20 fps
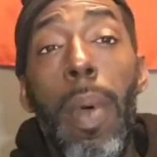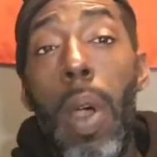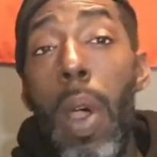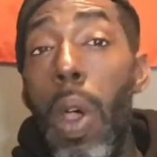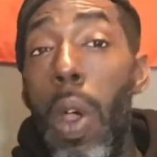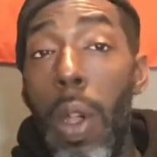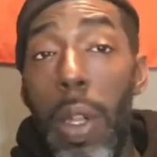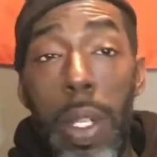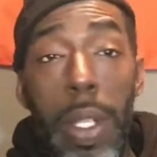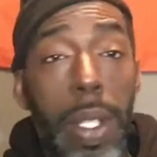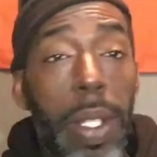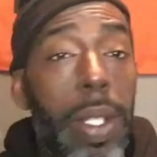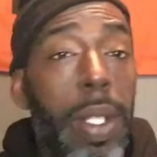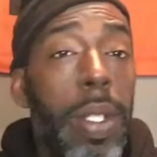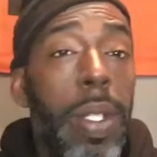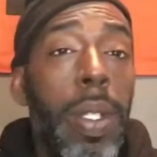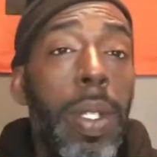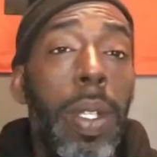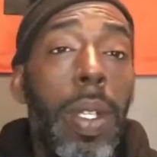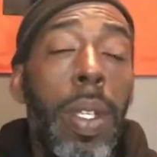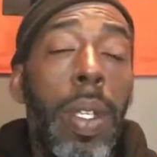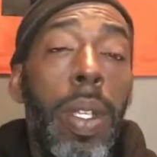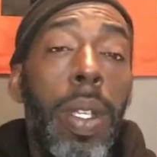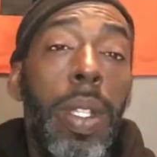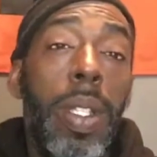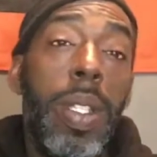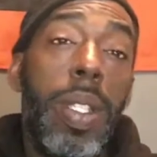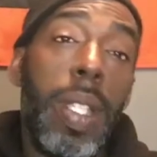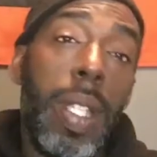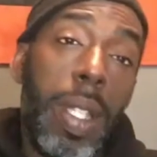artists,
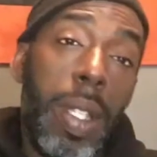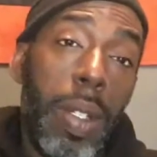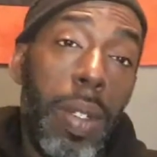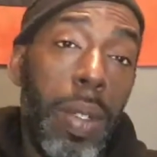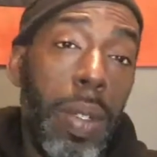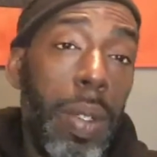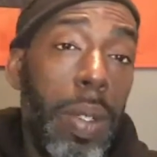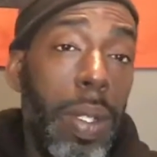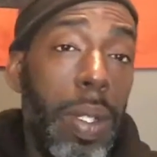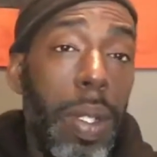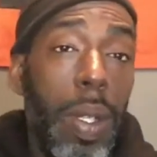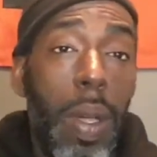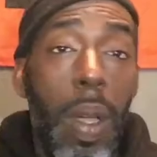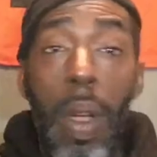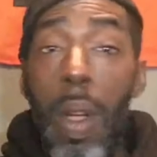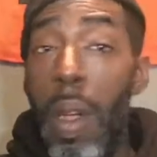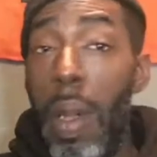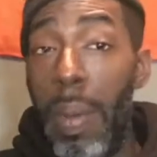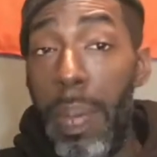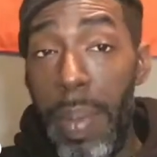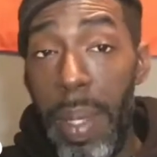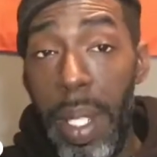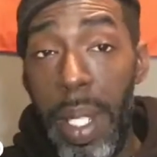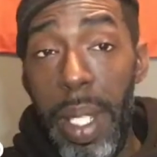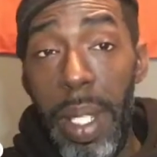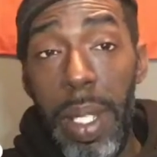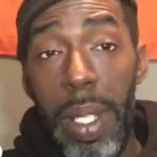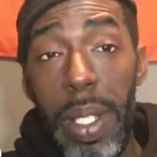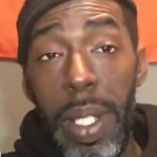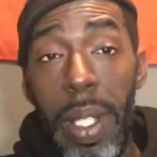singers,
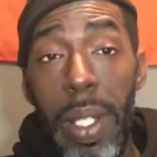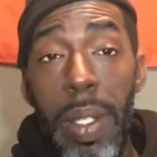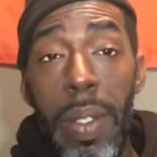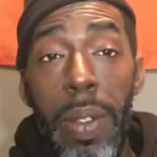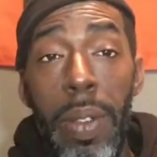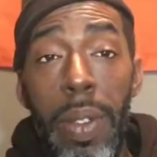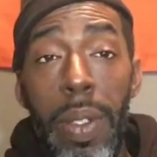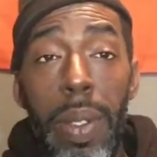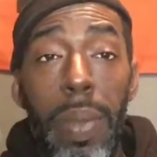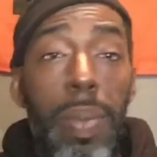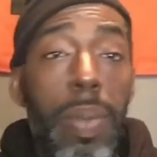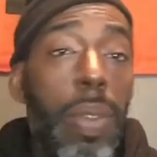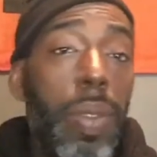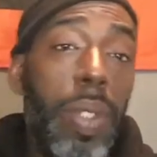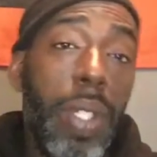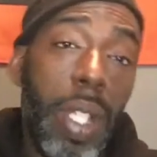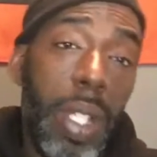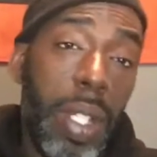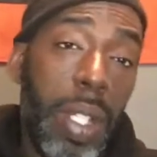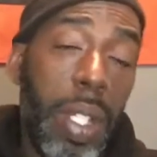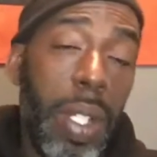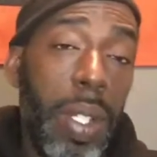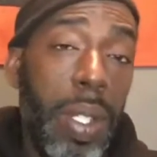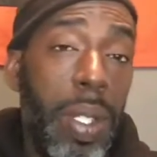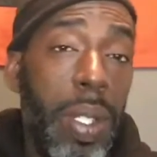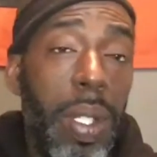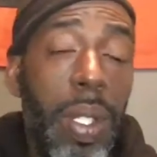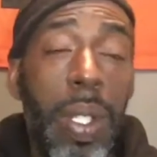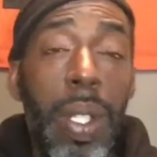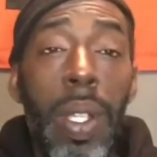R&B singers,
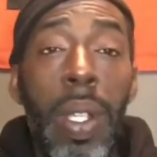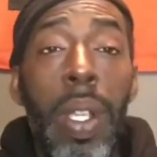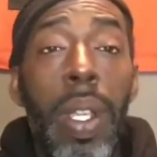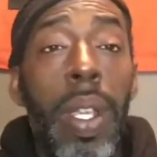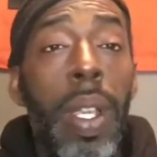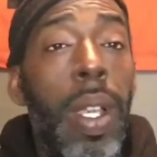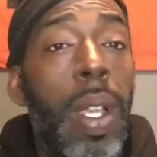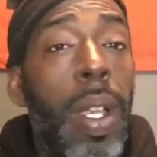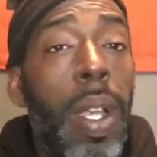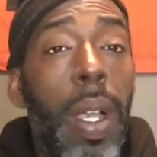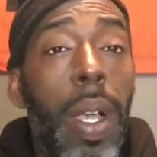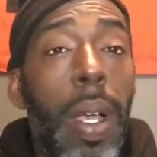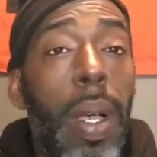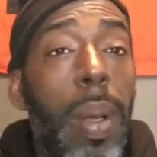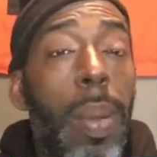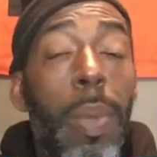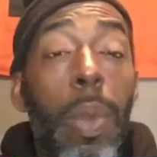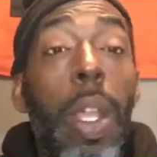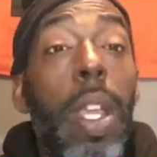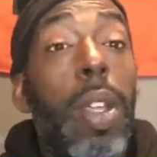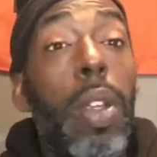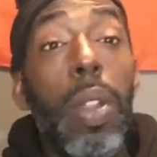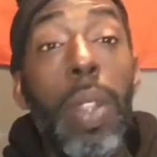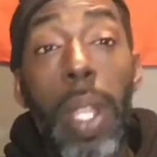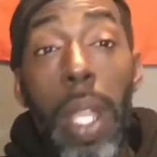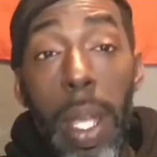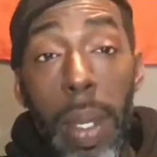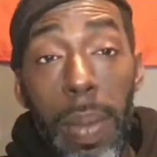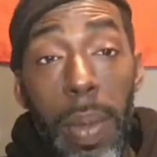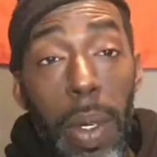musicians, record
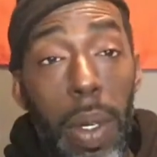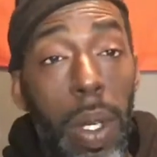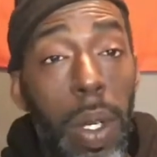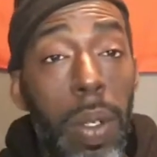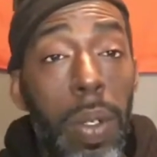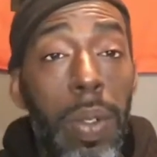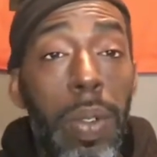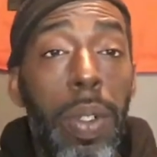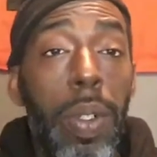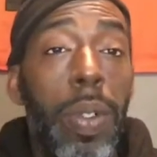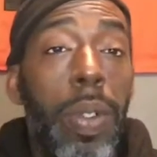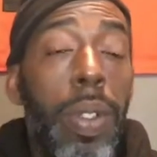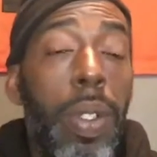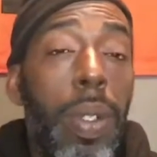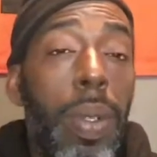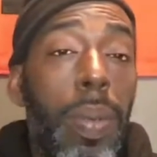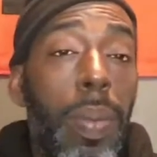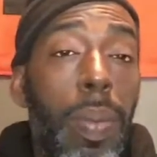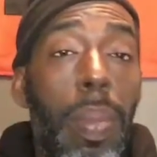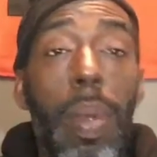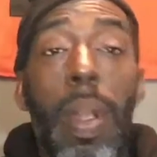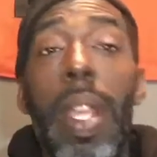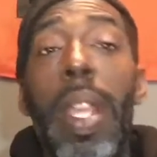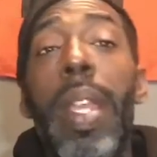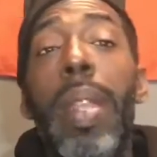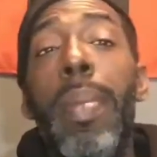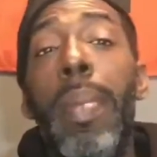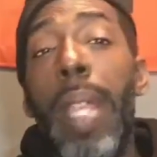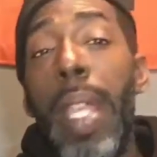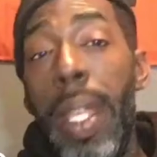label owners,
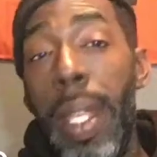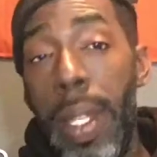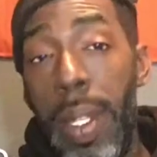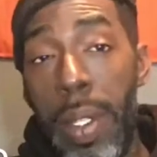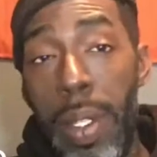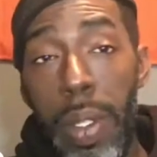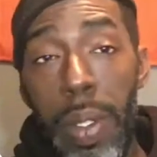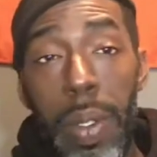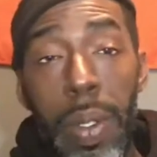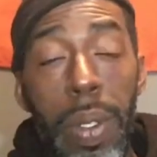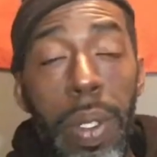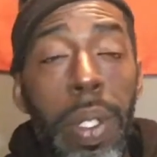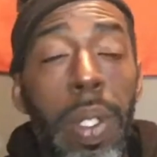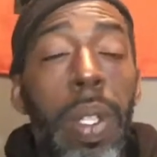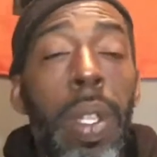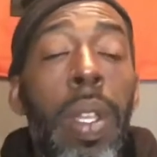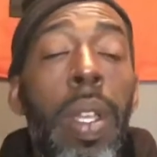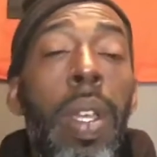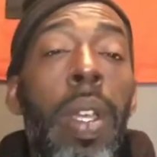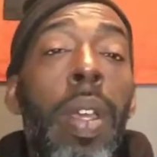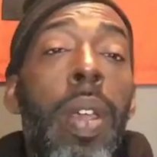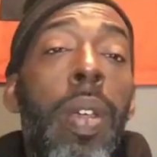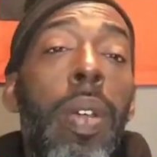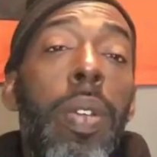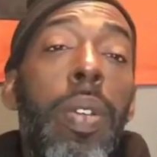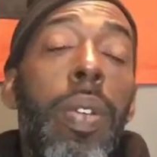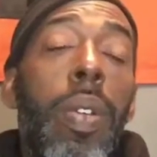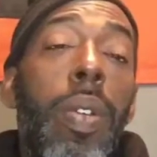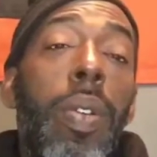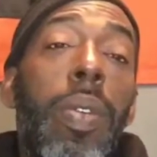brand managers.
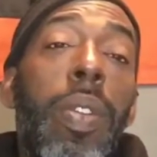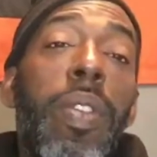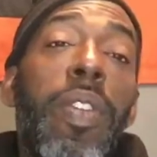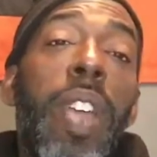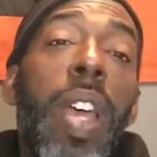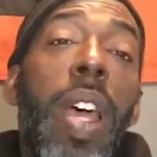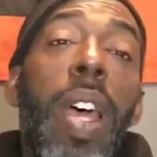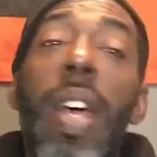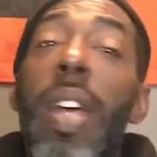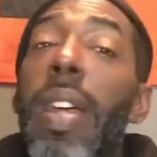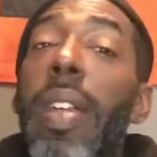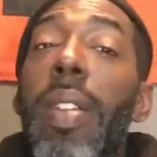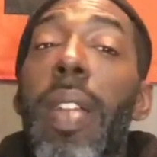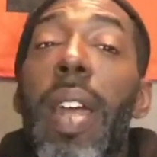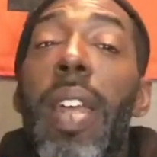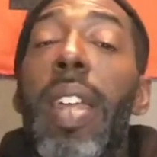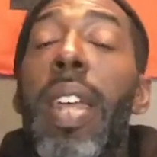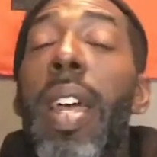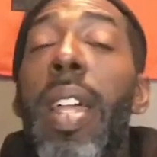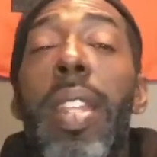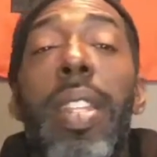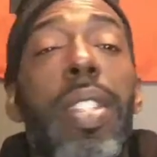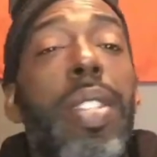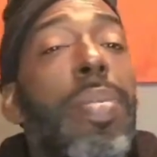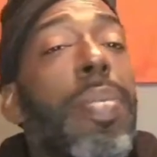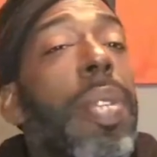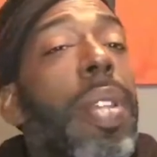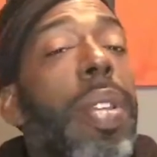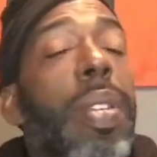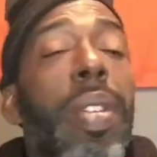You know, I got
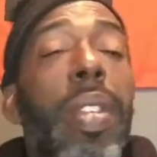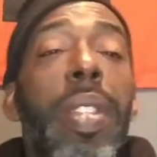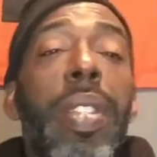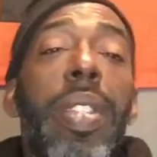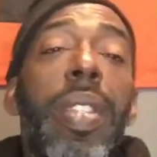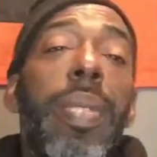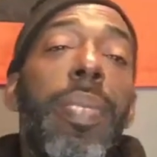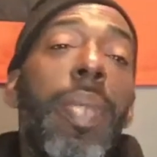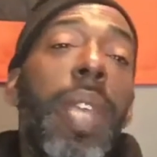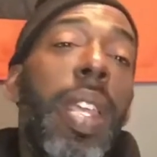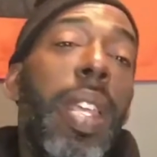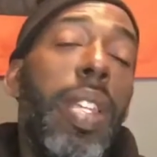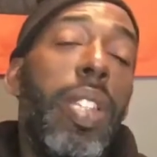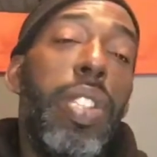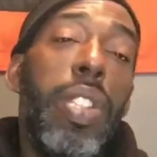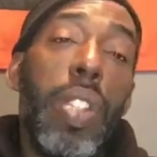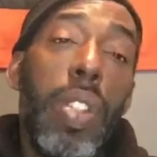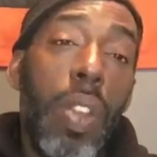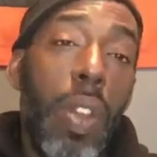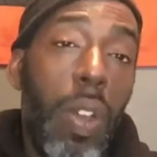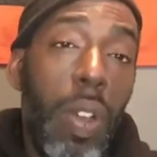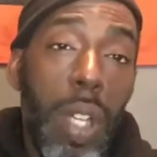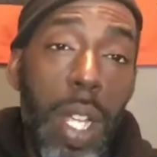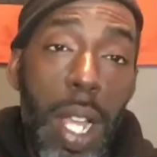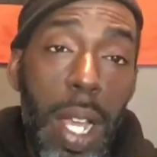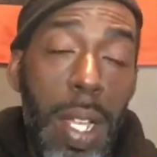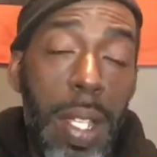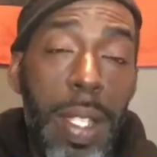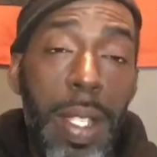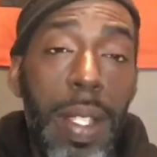experience in managing all
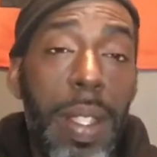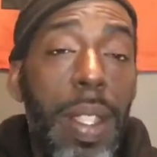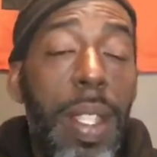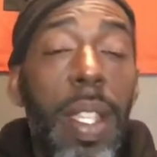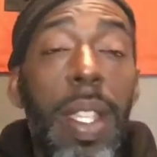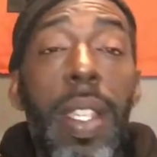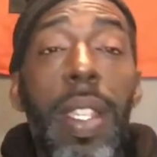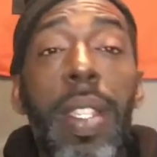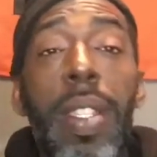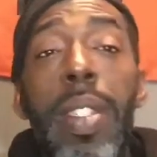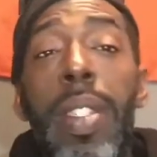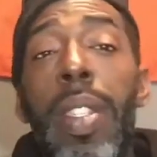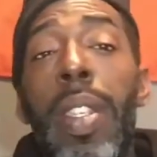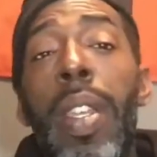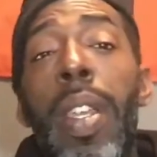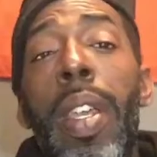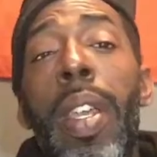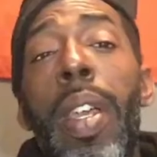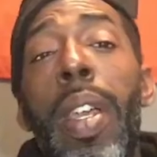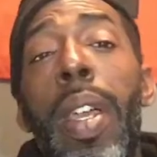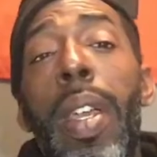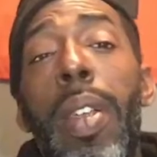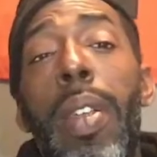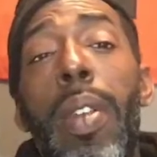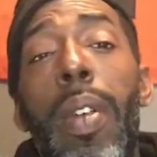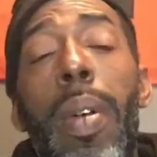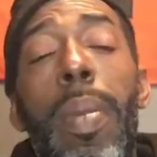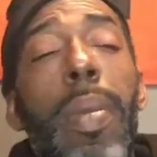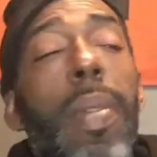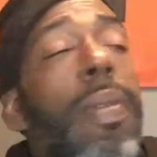kinds of things.
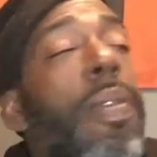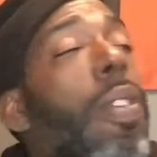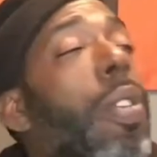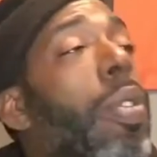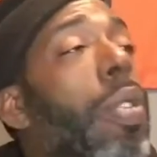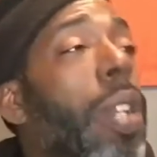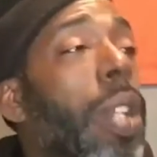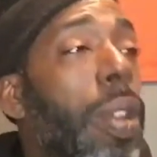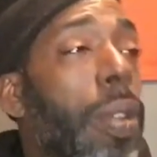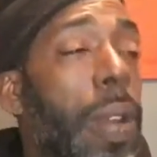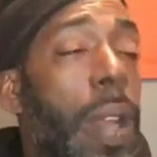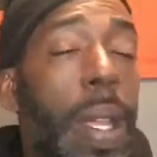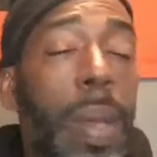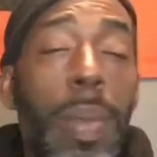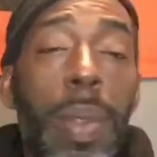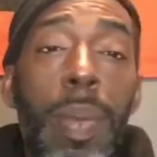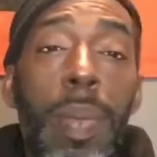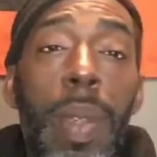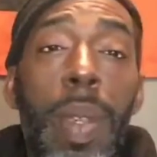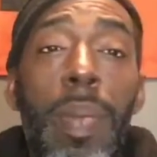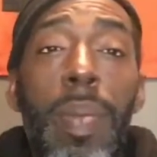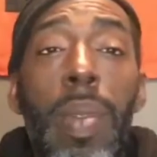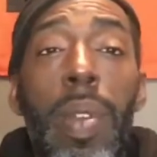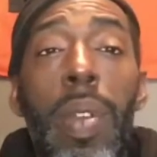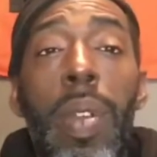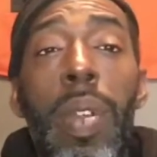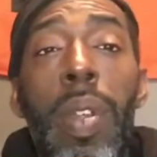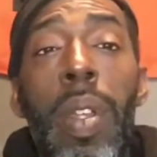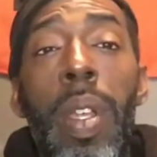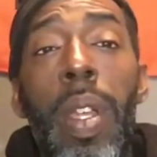You know, I'm a voting Grammy
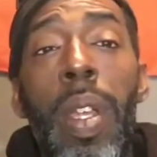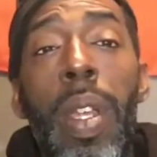member.